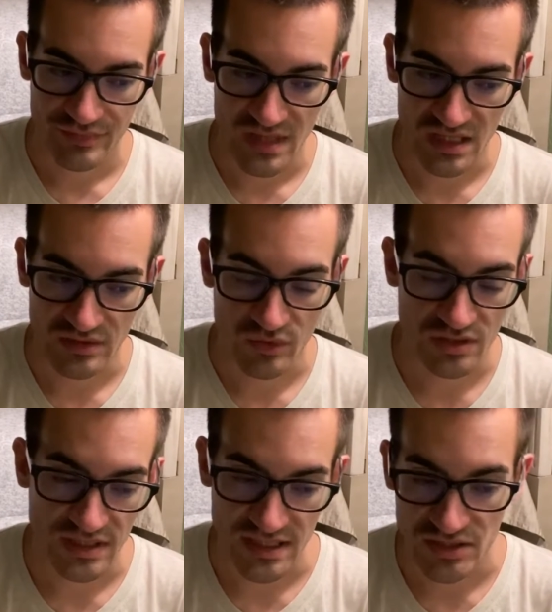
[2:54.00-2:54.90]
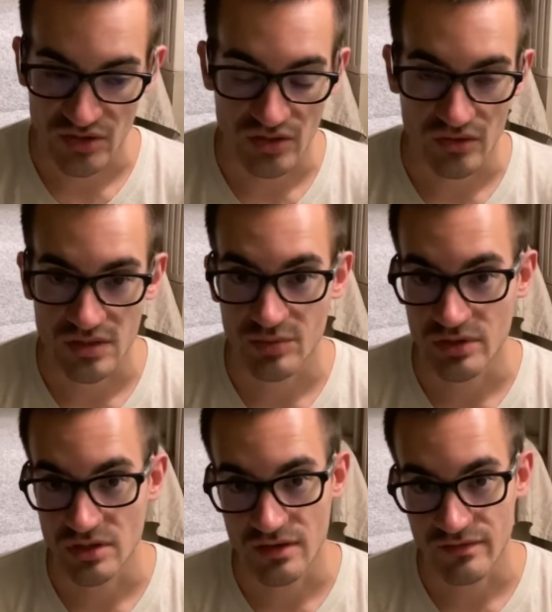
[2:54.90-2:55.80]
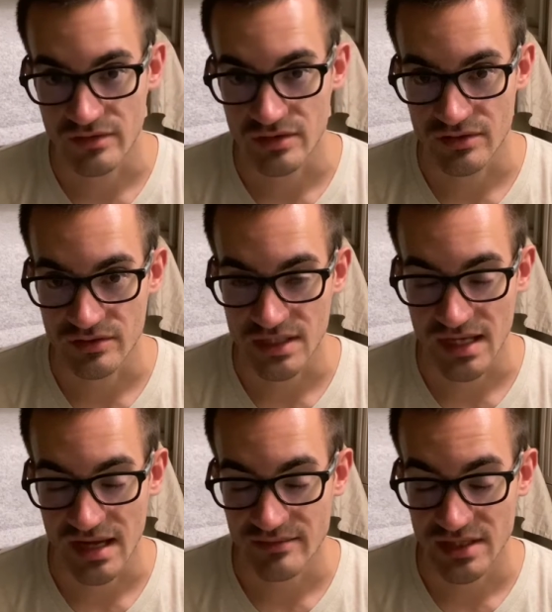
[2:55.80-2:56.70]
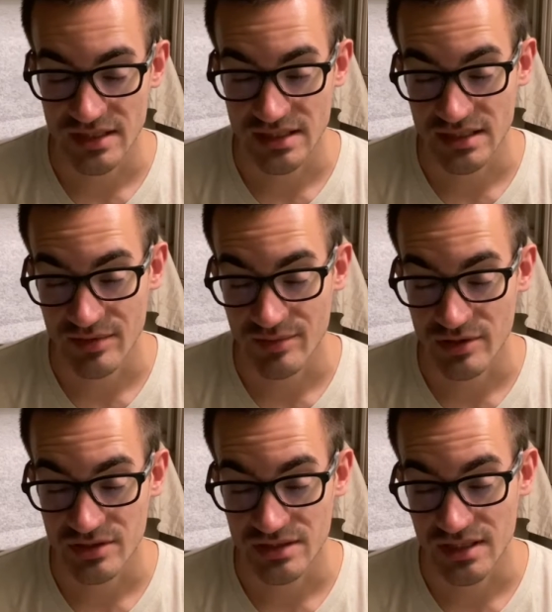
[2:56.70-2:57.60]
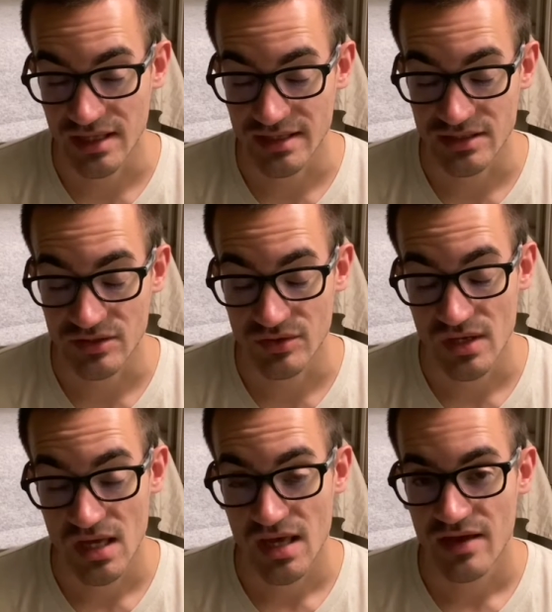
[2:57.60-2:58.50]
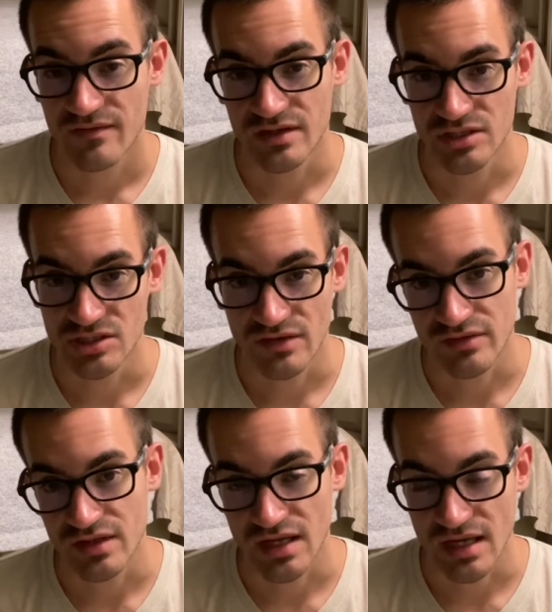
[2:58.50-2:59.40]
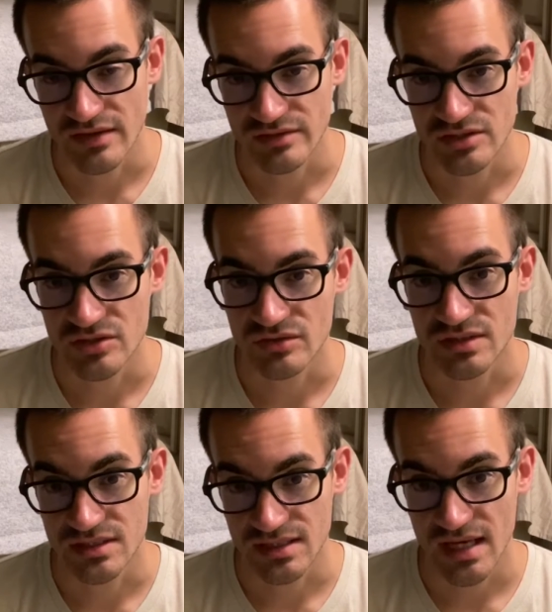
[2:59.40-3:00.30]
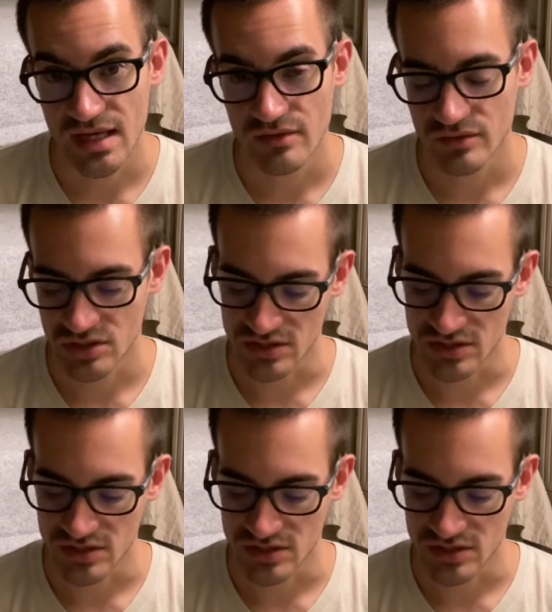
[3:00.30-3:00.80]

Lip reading: In worst case, you can always put it off for another day. I'm not that type of person. I like to finish everything I have to do today, which is